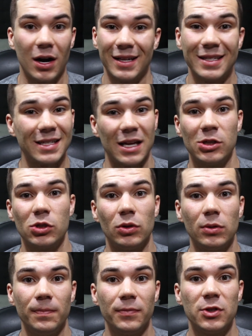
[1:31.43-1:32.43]

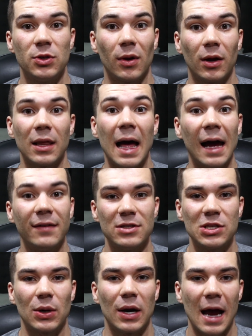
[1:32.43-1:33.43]
essential to our lives
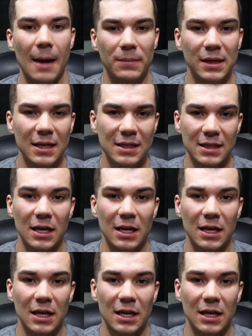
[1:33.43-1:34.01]
and to our happiness,